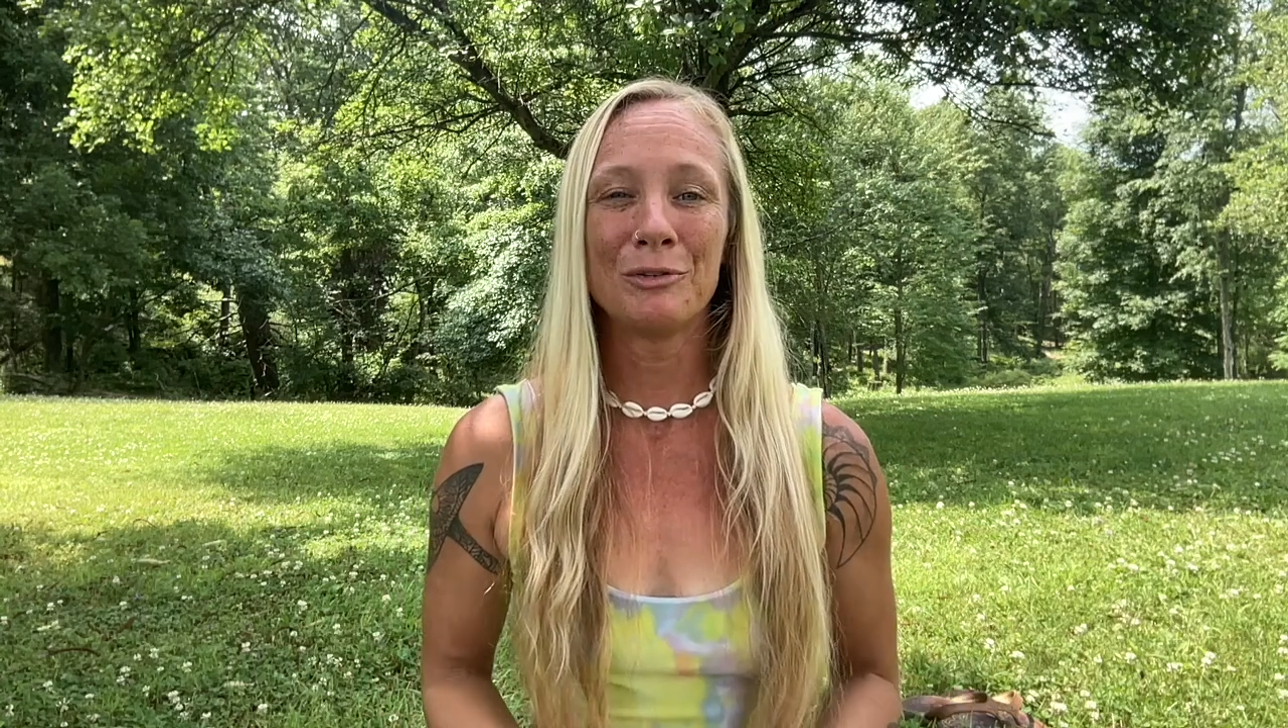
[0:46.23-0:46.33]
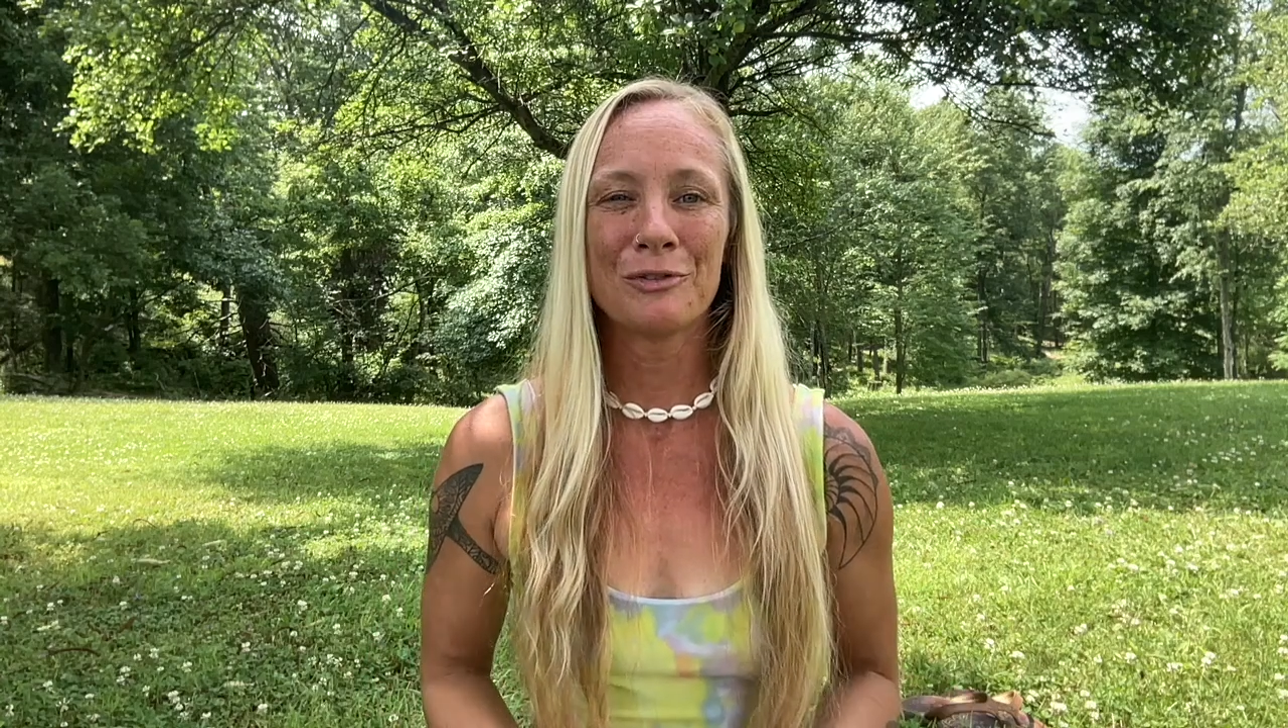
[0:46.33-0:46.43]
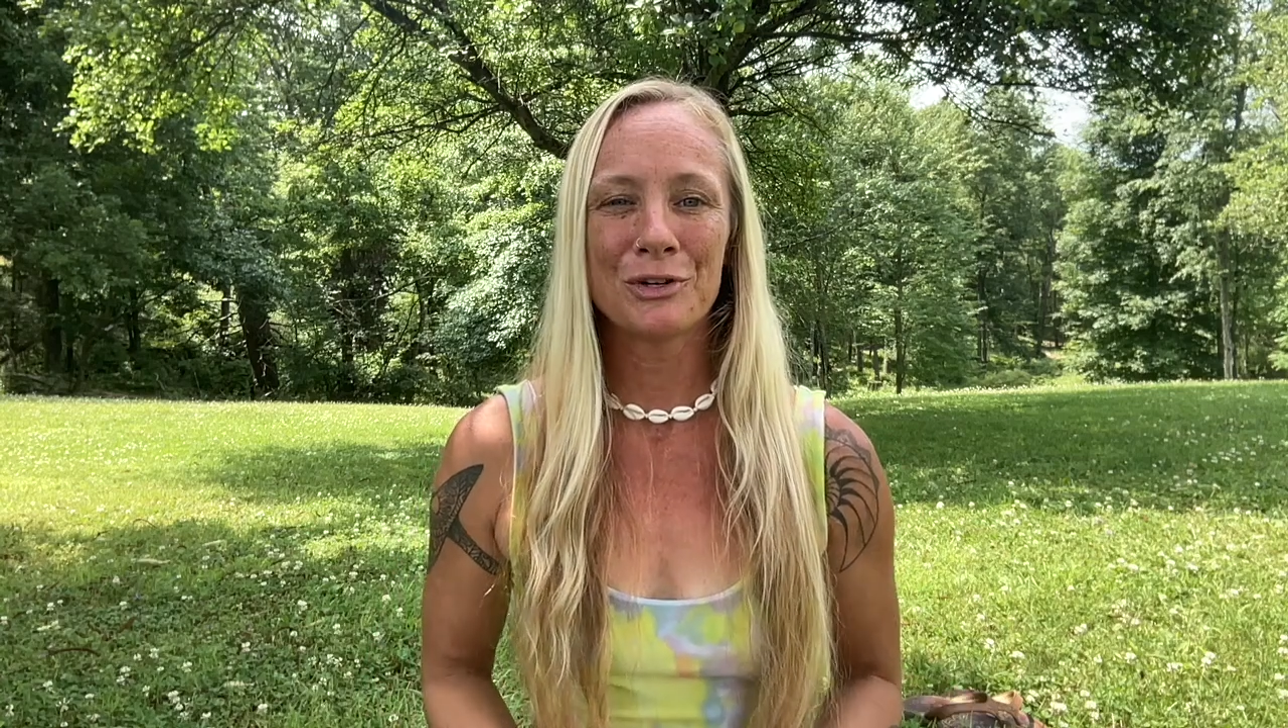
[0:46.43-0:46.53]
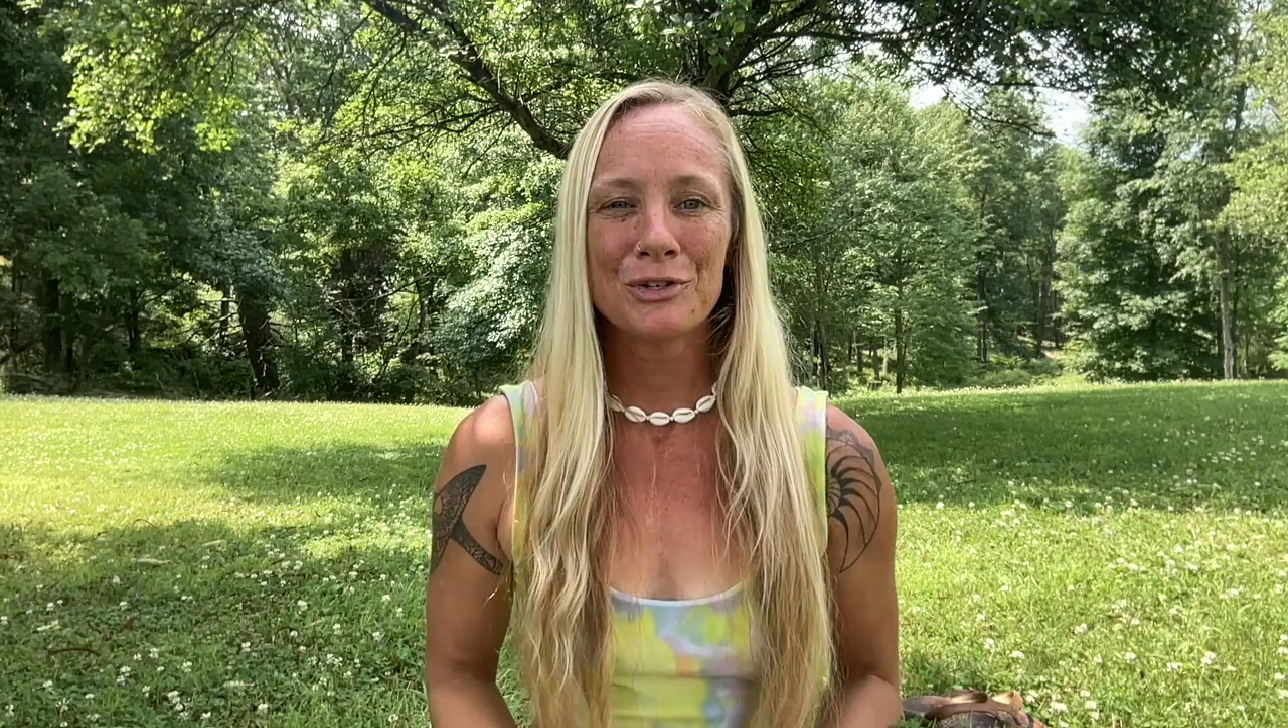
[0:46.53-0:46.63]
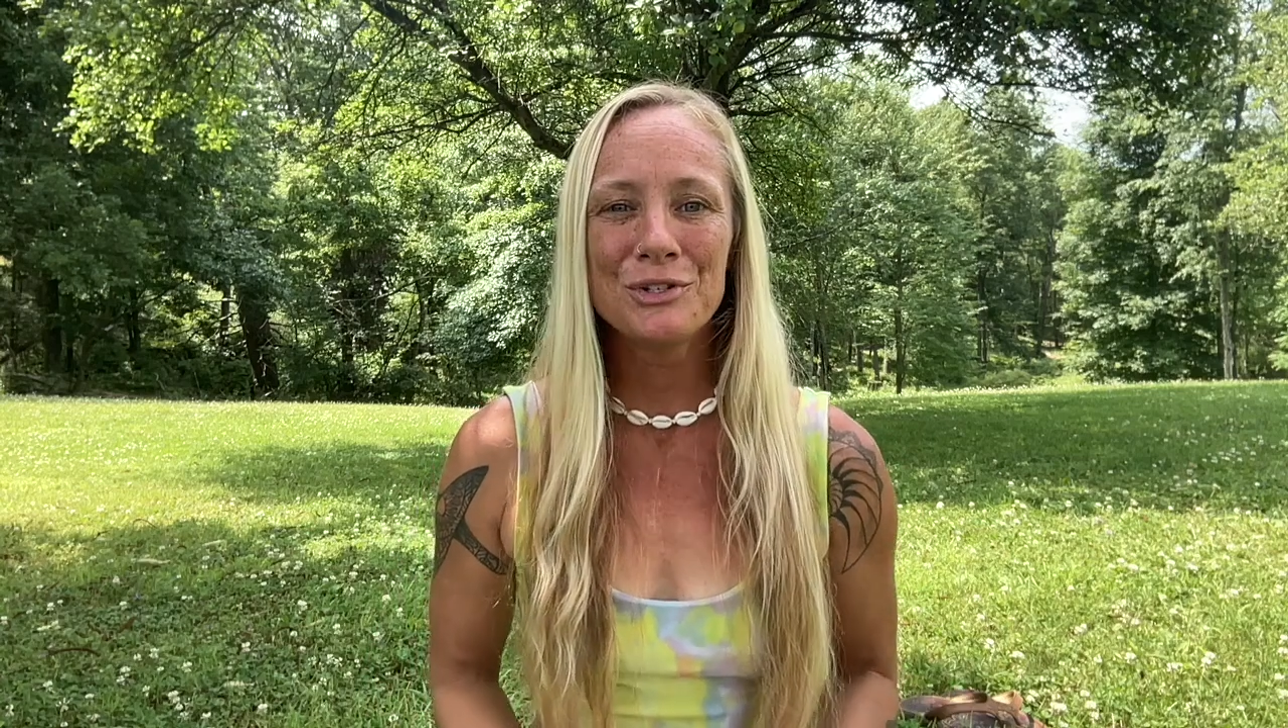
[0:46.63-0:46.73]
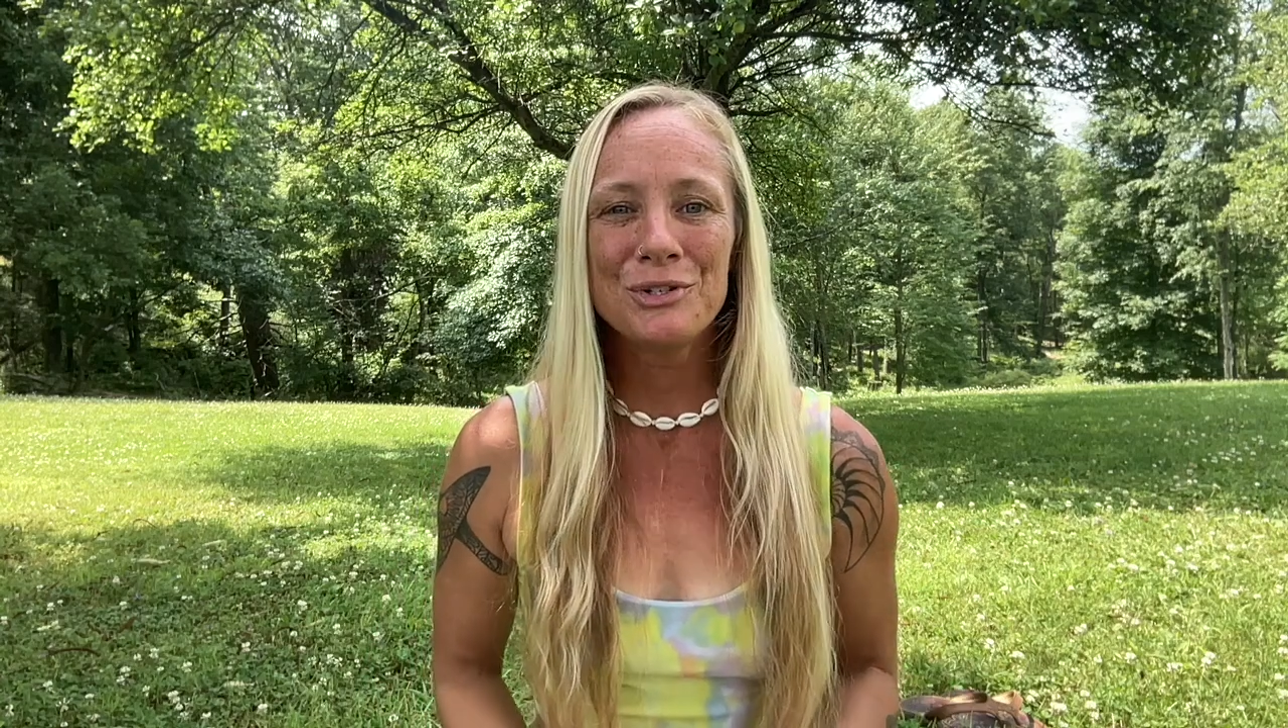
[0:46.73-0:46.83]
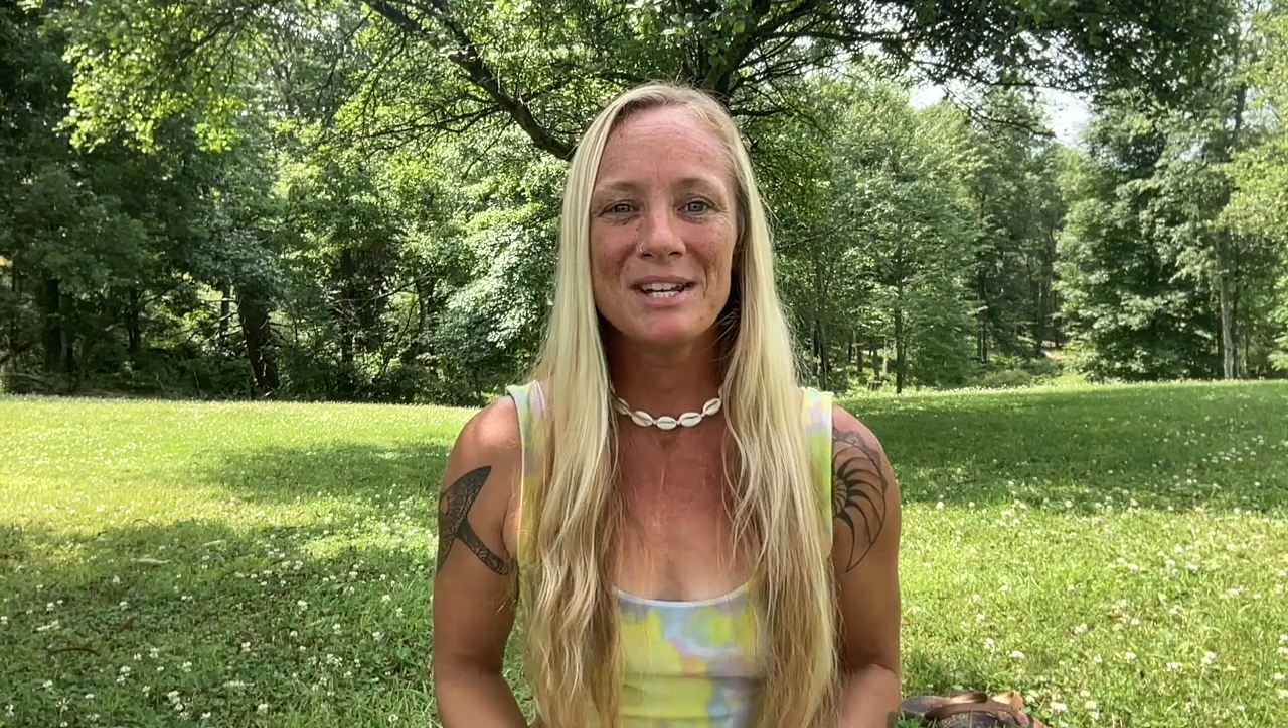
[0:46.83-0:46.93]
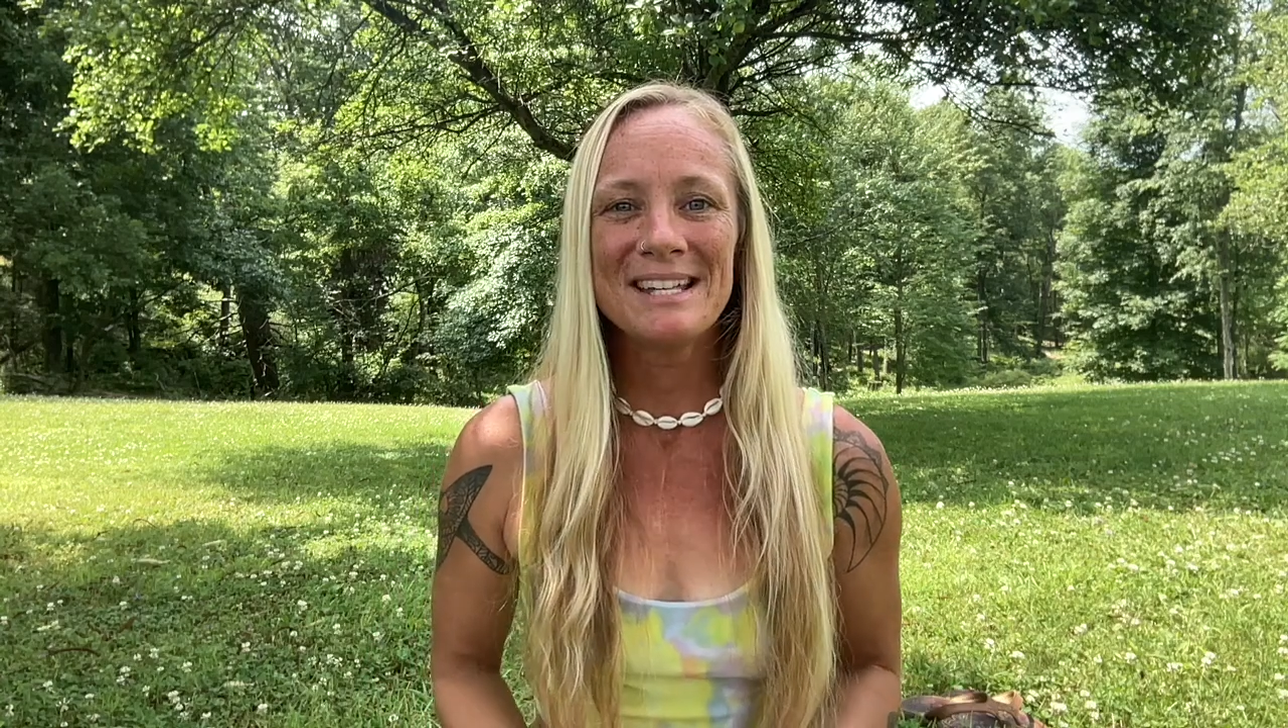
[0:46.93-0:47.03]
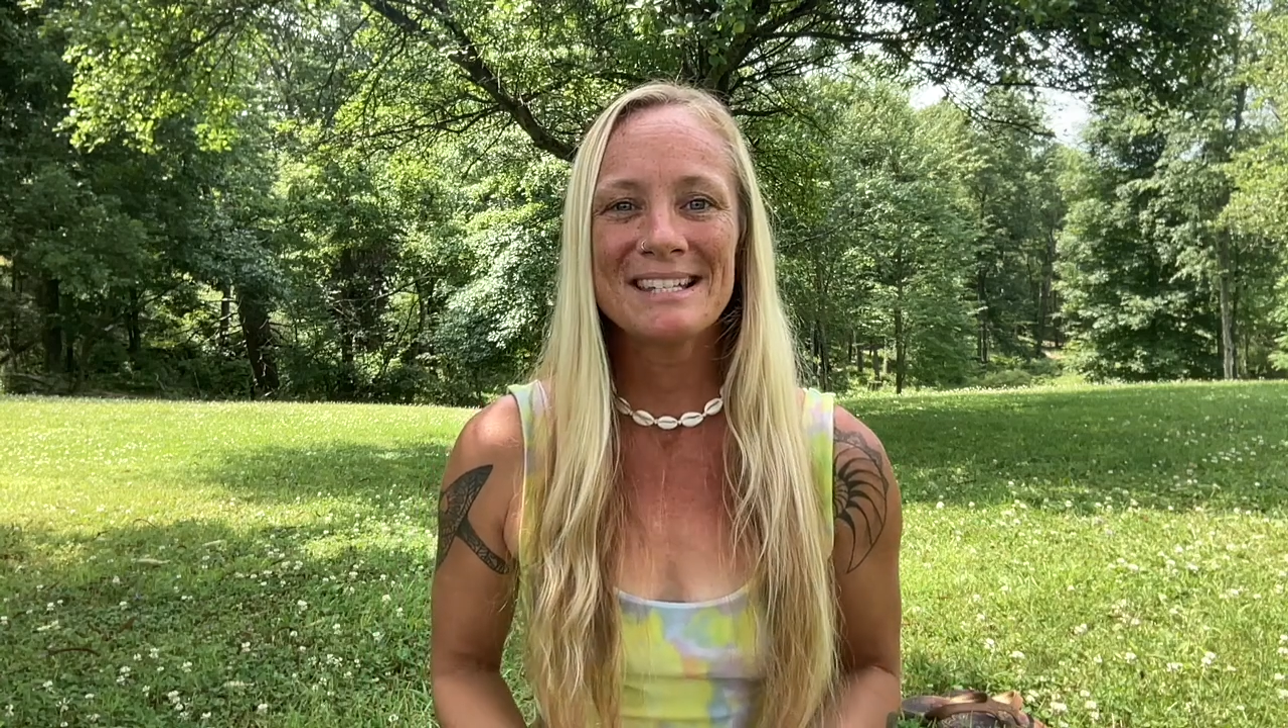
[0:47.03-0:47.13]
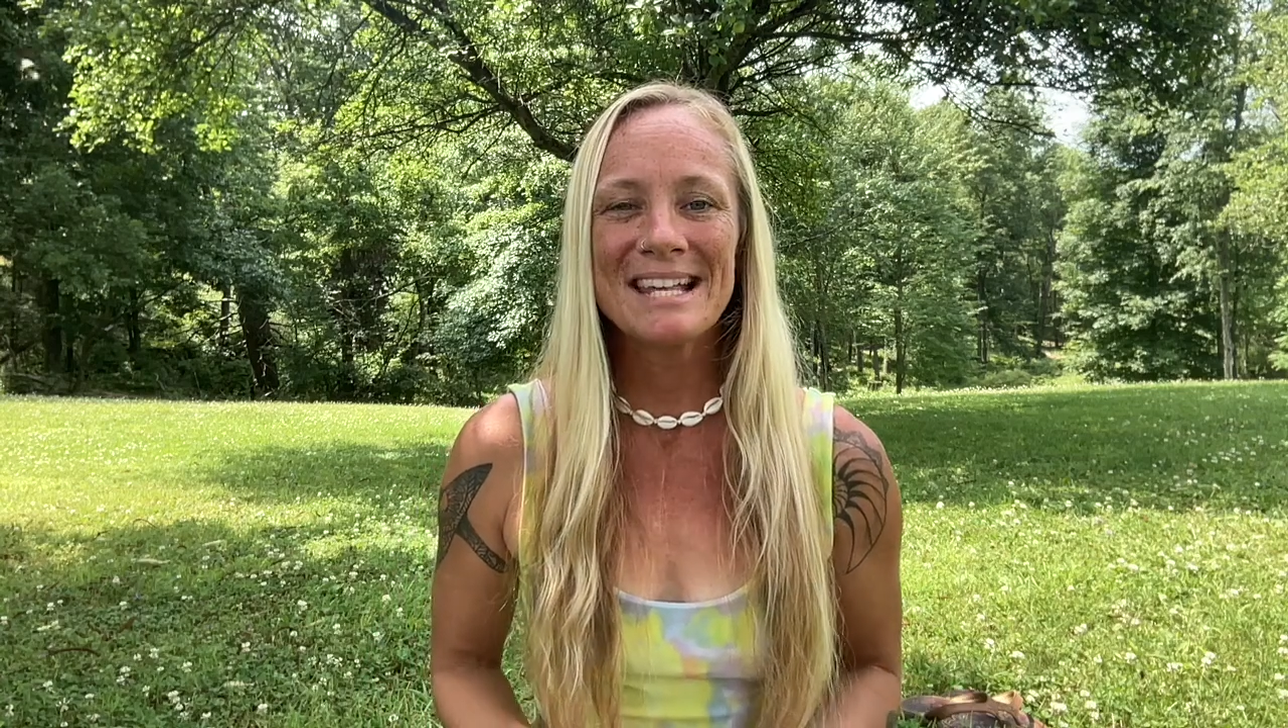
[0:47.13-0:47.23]
for your
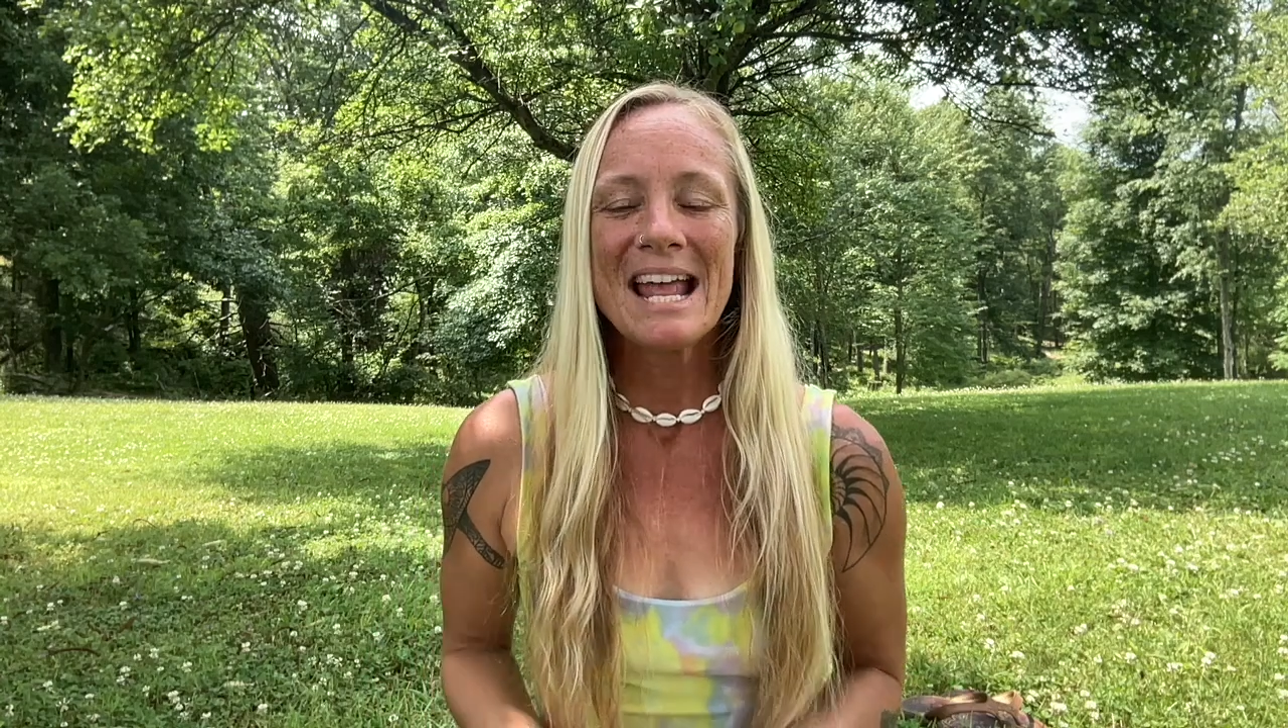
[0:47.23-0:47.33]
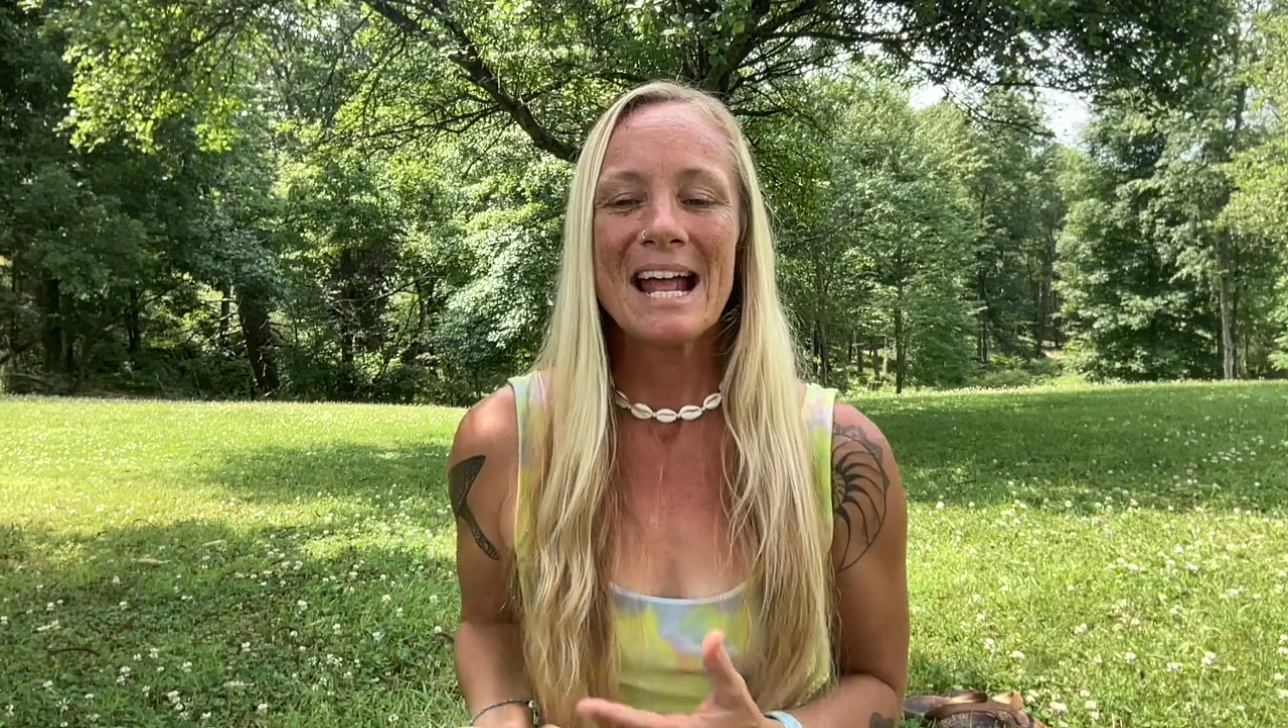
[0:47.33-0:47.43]
students